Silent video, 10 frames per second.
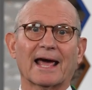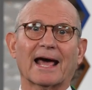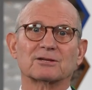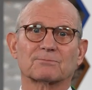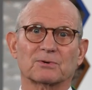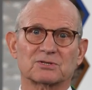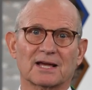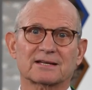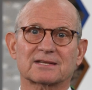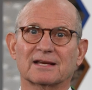as
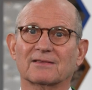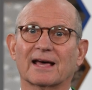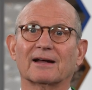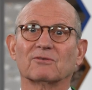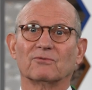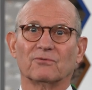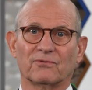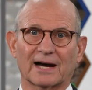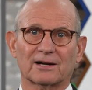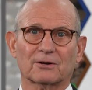possessing that
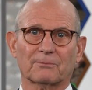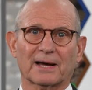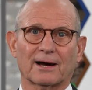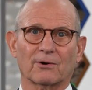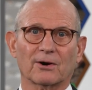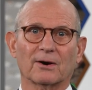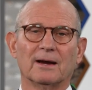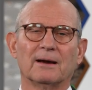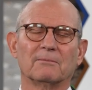vital power